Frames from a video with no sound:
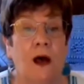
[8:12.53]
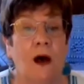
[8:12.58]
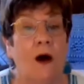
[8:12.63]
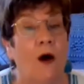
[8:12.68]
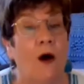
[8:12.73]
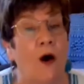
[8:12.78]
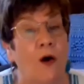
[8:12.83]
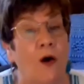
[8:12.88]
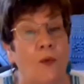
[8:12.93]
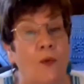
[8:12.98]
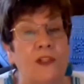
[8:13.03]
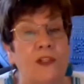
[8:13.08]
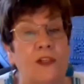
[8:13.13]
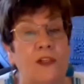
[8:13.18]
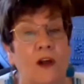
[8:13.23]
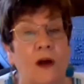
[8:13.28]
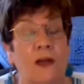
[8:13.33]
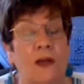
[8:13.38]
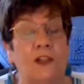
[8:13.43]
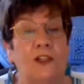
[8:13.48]
always
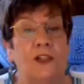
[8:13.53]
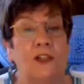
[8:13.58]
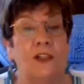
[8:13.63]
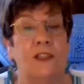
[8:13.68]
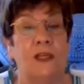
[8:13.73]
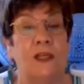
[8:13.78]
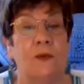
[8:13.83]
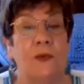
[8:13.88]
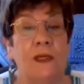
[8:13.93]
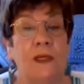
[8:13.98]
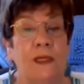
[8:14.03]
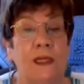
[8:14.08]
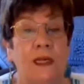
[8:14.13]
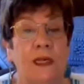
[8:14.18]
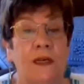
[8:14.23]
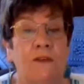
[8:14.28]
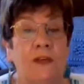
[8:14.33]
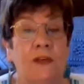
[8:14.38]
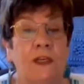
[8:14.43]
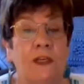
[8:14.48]
conscious that we
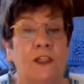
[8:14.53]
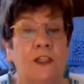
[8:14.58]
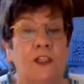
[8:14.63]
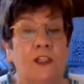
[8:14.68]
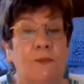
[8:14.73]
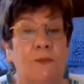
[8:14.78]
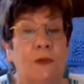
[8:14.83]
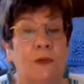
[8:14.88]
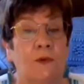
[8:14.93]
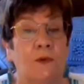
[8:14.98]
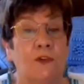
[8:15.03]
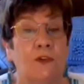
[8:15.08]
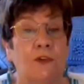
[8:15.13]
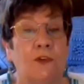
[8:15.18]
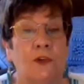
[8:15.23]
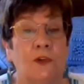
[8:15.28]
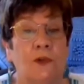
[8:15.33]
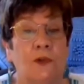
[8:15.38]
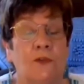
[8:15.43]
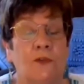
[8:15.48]
live in a spiritual
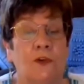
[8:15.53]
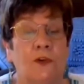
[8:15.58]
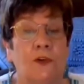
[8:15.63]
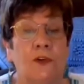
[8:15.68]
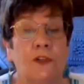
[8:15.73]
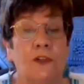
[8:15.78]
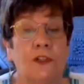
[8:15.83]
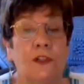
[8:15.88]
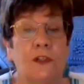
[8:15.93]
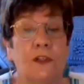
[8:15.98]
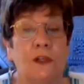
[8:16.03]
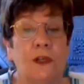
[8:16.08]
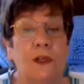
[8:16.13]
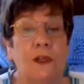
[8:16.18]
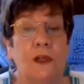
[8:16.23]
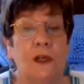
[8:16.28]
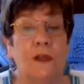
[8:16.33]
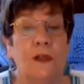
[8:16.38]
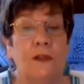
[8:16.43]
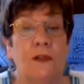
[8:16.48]
universe,
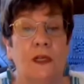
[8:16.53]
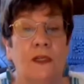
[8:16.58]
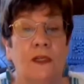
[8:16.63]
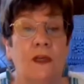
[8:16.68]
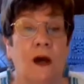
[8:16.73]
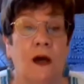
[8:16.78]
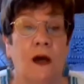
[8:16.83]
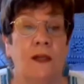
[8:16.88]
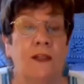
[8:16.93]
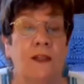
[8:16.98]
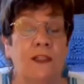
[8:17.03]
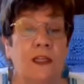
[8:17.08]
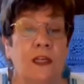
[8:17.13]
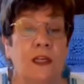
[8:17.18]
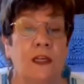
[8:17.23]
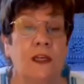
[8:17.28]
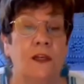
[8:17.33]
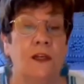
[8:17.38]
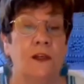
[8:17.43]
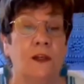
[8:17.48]
that God is
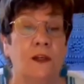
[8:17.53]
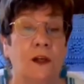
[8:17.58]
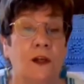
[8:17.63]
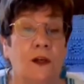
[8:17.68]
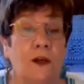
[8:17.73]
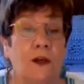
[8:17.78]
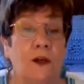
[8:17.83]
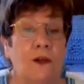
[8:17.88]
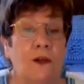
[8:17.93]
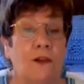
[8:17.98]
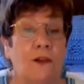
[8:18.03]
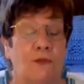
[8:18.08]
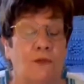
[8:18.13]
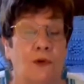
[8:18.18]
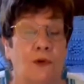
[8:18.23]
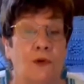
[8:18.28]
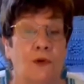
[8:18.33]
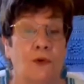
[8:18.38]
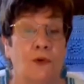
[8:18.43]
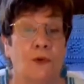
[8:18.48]
in,
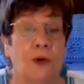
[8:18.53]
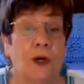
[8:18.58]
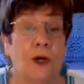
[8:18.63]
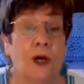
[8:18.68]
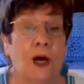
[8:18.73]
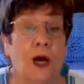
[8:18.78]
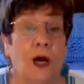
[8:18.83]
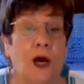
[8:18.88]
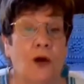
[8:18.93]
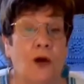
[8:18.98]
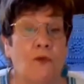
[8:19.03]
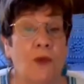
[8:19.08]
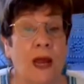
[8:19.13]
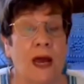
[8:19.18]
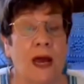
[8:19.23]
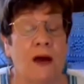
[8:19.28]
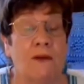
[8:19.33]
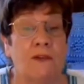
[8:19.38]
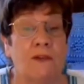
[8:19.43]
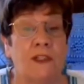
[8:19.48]
through,
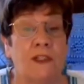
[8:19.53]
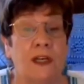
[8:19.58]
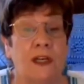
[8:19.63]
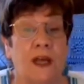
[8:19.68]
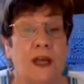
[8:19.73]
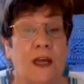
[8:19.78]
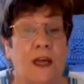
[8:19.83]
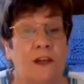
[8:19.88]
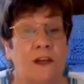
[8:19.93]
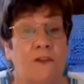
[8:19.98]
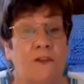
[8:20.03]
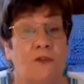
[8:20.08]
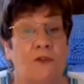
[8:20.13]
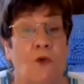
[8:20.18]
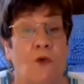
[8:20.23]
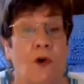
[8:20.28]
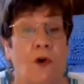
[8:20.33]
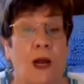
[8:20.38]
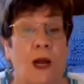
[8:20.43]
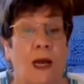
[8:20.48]
around, and
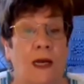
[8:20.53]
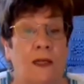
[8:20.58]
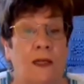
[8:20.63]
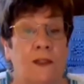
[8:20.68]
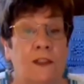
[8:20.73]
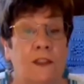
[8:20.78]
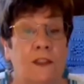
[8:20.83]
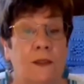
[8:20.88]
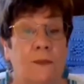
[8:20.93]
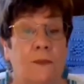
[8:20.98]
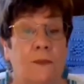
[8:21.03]
for us.